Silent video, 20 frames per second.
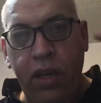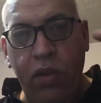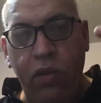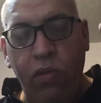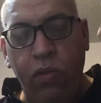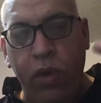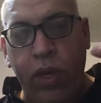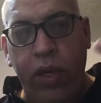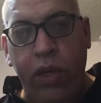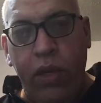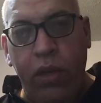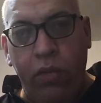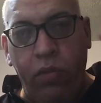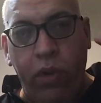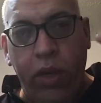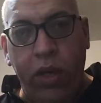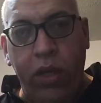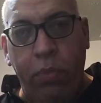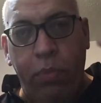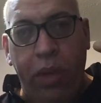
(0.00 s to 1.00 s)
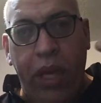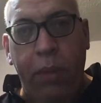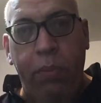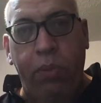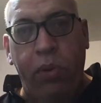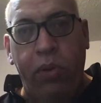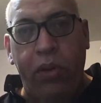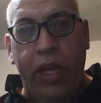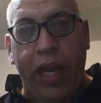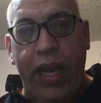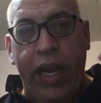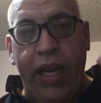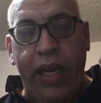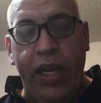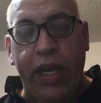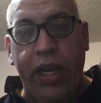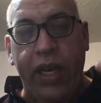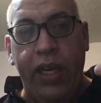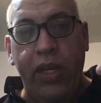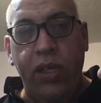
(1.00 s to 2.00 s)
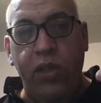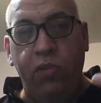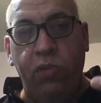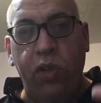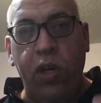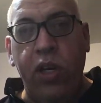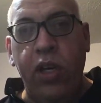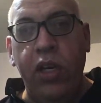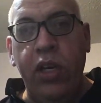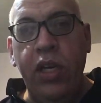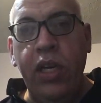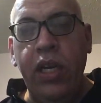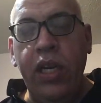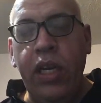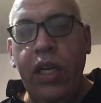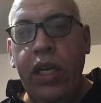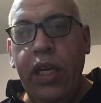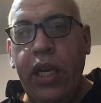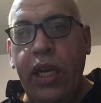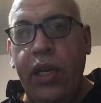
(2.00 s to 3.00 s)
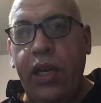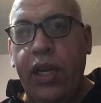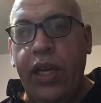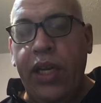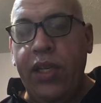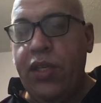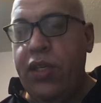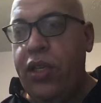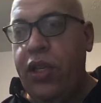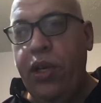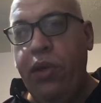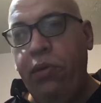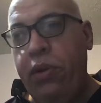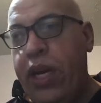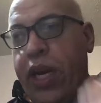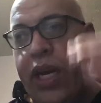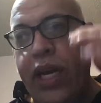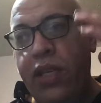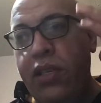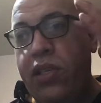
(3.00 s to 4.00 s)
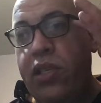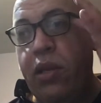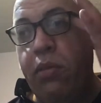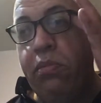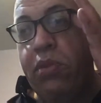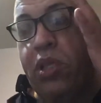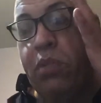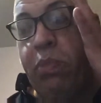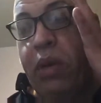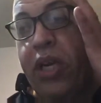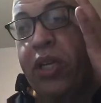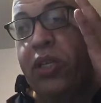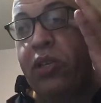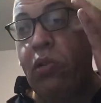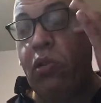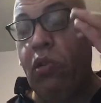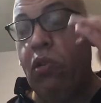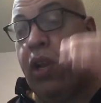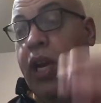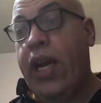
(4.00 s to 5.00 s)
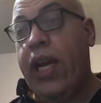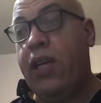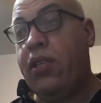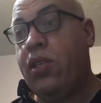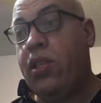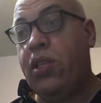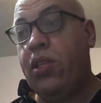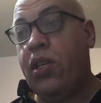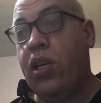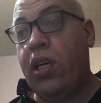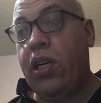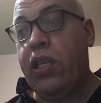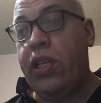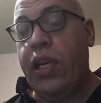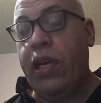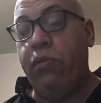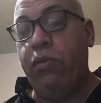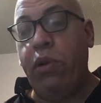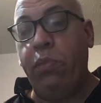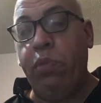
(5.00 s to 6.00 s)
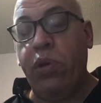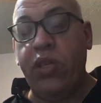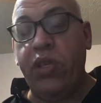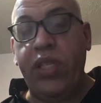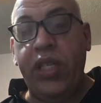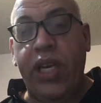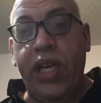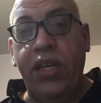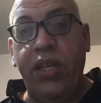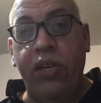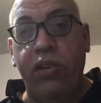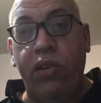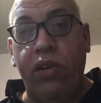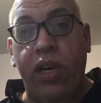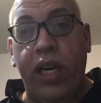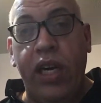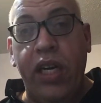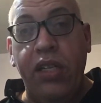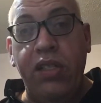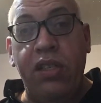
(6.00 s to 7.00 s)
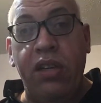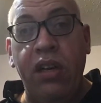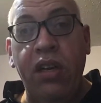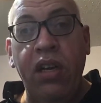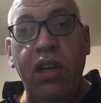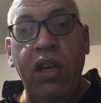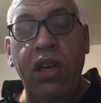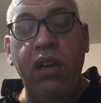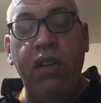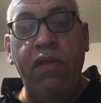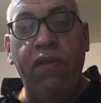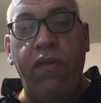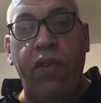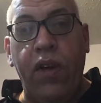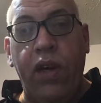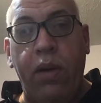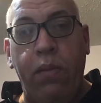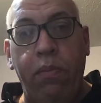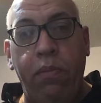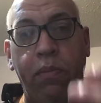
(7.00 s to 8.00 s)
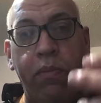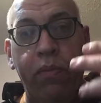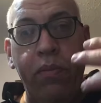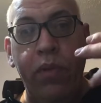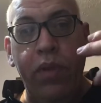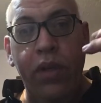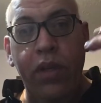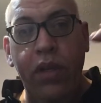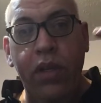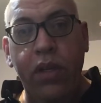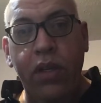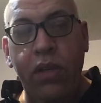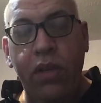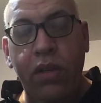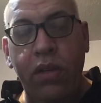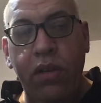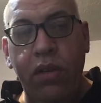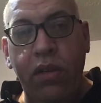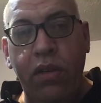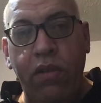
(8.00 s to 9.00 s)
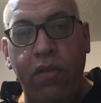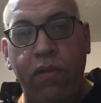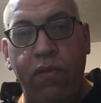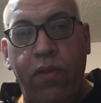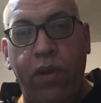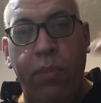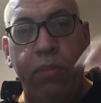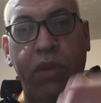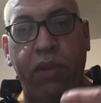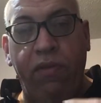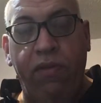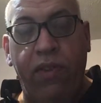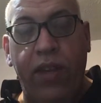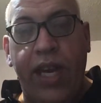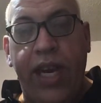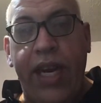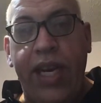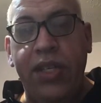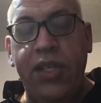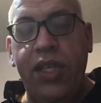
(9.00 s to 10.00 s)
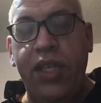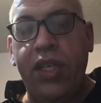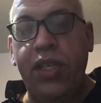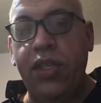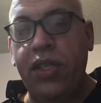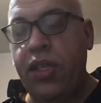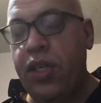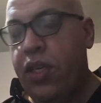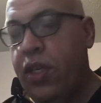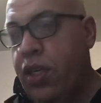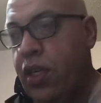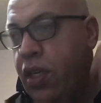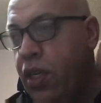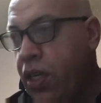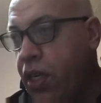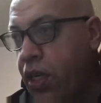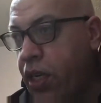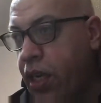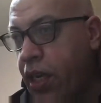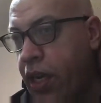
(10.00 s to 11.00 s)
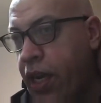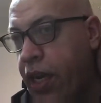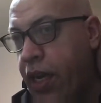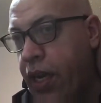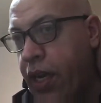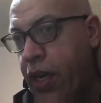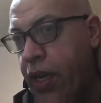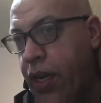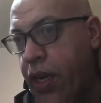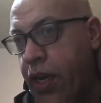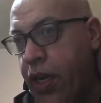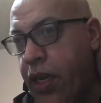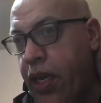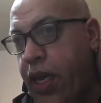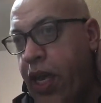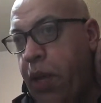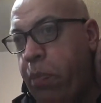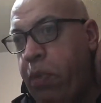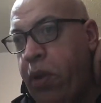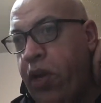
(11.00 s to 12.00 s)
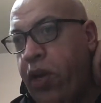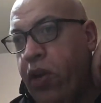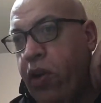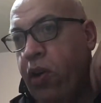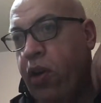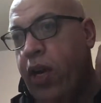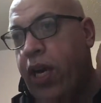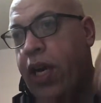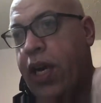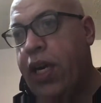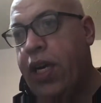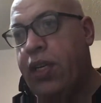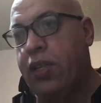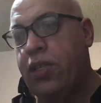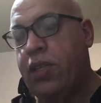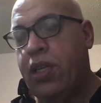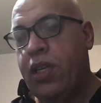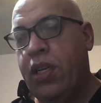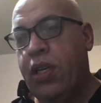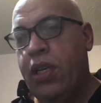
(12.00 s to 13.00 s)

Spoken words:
where the people that had guns were, unless you had some special glasses on that would protect your eyes from the flashes, and keeping your eyes,